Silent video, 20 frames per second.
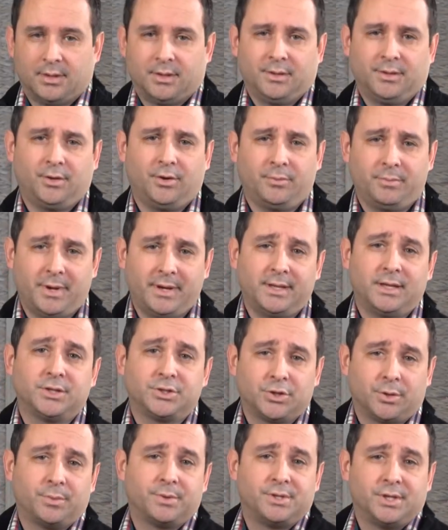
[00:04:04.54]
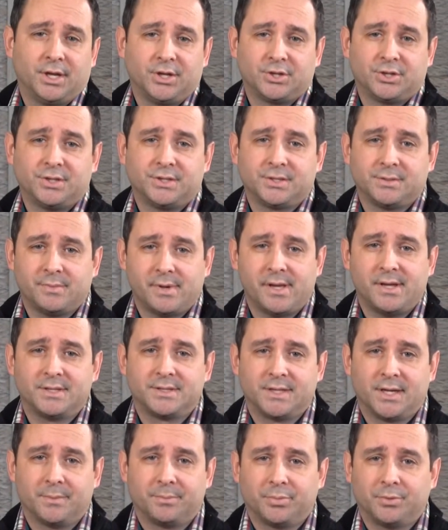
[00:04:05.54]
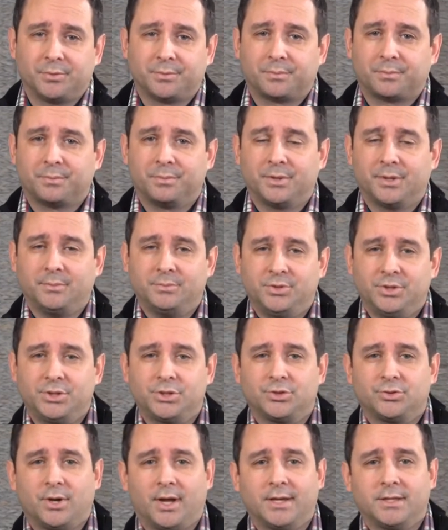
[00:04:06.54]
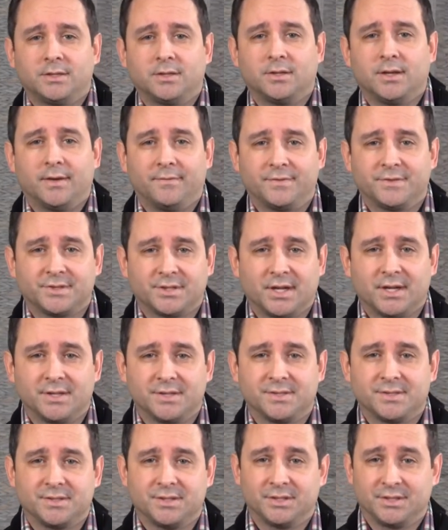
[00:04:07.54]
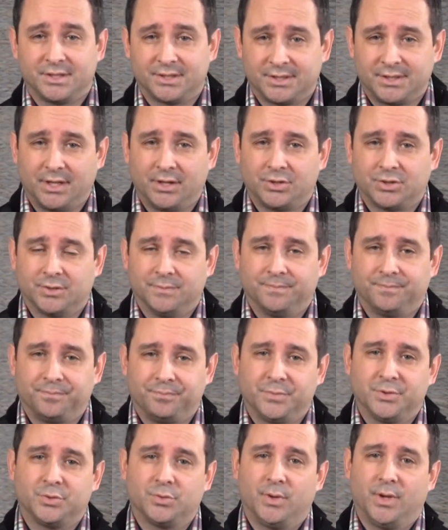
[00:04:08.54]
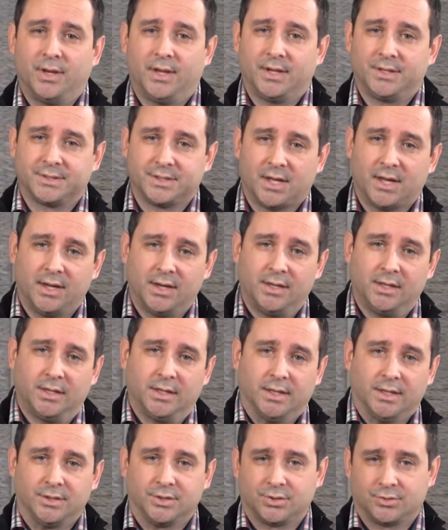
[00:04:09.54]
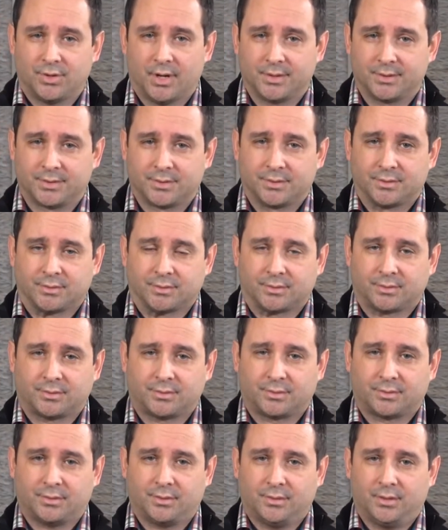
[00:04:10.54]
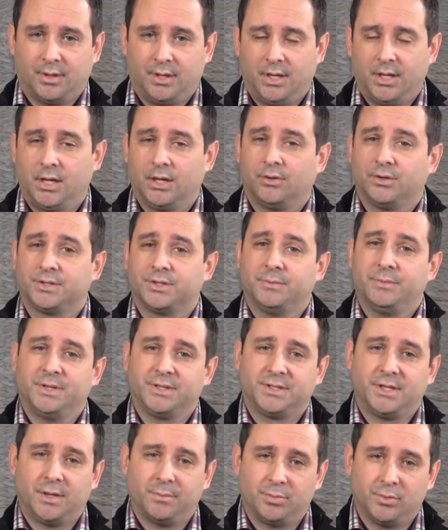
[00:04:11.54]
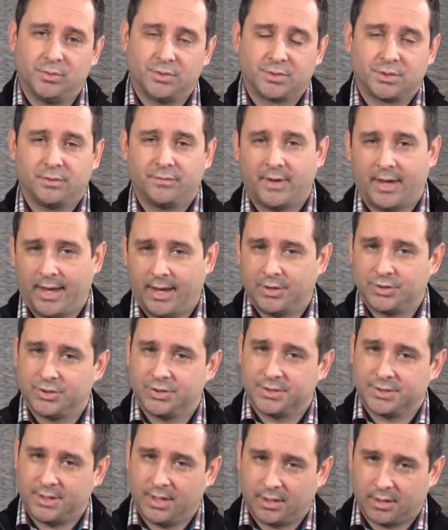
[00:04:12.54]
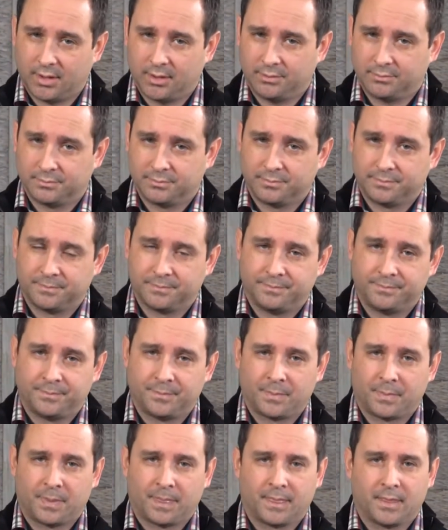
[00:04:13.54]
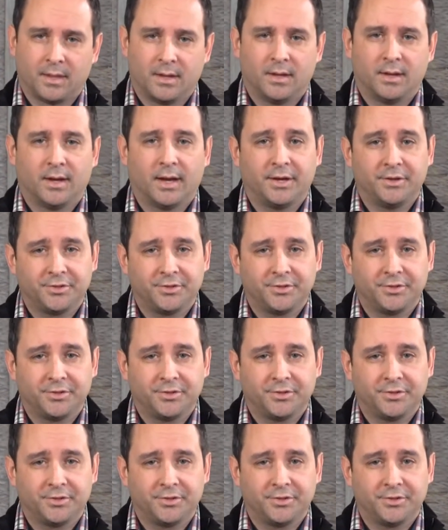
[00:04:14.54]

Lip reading: There are many interpretations in my example, but I'm just trying to emphasize the distinction between anxiety and stress. Here are some examples of anxious thinking. I